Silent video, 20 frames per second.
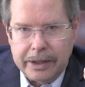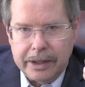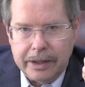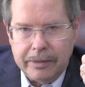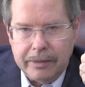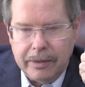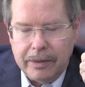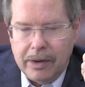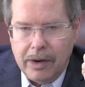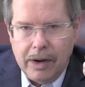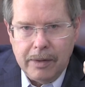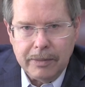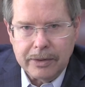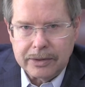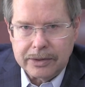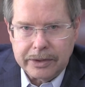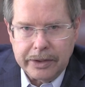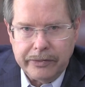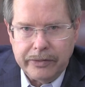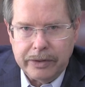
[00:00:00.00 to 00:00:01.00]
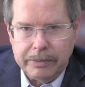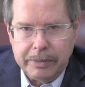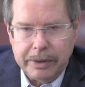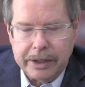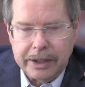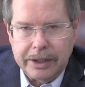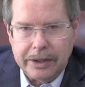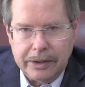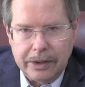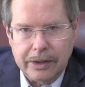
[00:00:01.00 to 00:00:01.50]
Now, almost
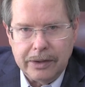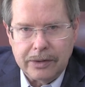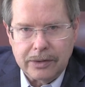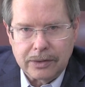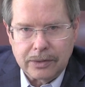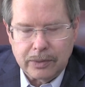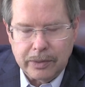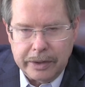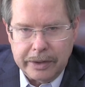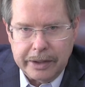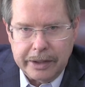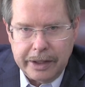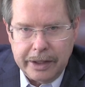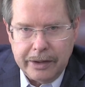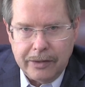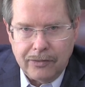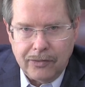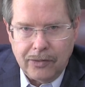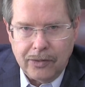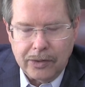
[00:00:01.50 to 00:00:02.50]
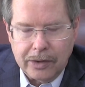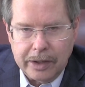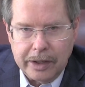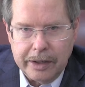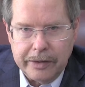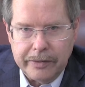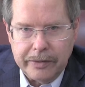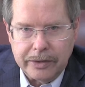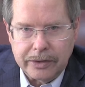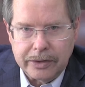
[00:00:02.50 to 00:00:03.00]
everybody knows whether they have full
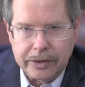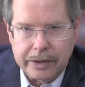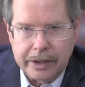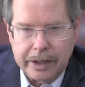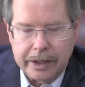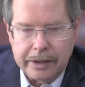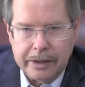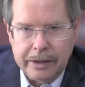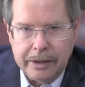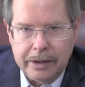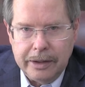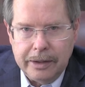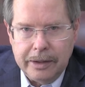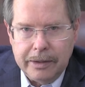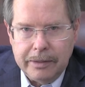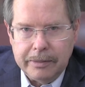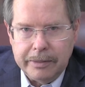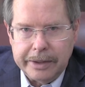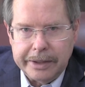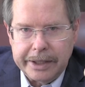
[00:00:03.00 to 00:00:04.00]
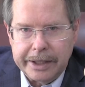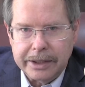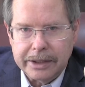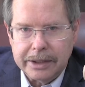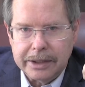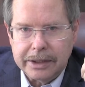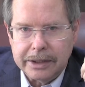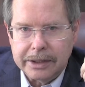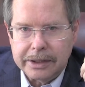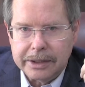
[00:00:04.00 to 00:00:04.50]
coverage or not, but
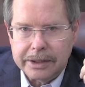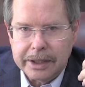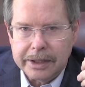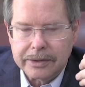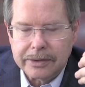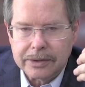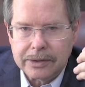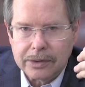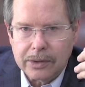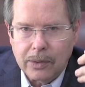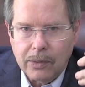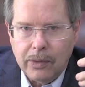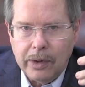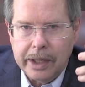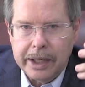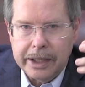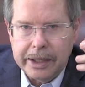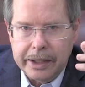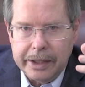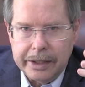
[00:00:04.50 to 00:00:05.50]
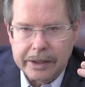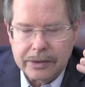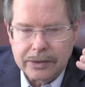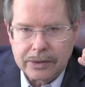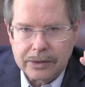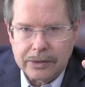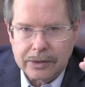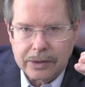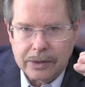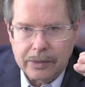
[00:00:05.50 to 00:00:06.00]
that doesn't quite
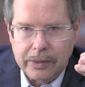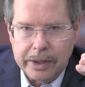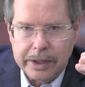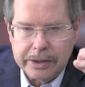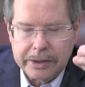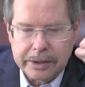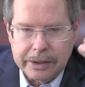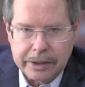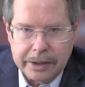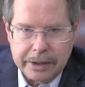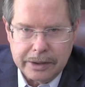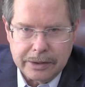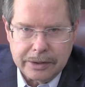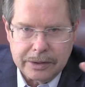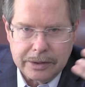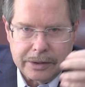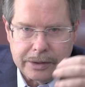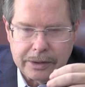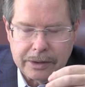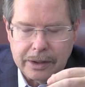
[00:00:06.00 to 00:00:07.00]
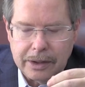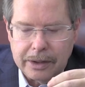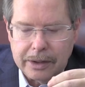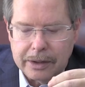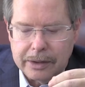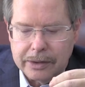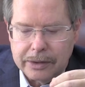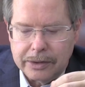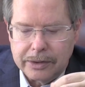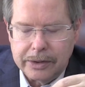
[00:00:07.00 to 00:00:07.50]
answer the question, as
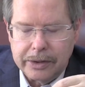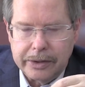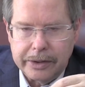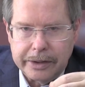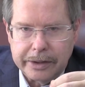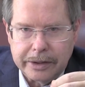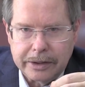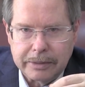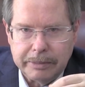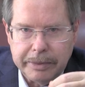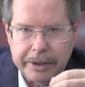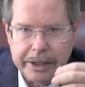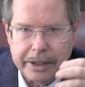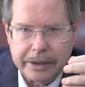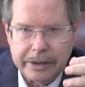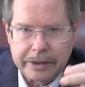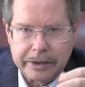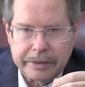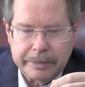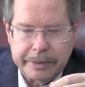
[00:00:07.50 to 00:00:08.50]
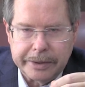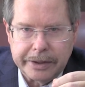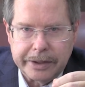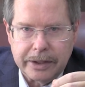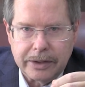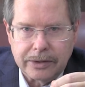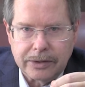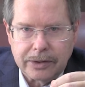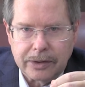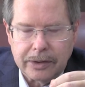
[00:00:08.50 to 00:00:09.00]
our attorney explained to this
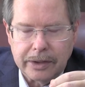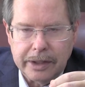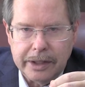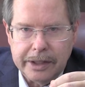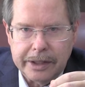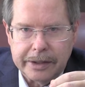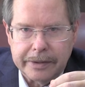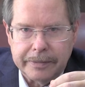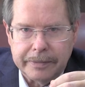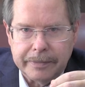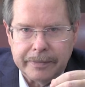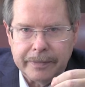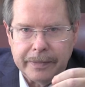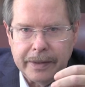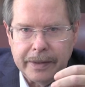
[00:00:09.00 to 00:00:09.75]
potential client.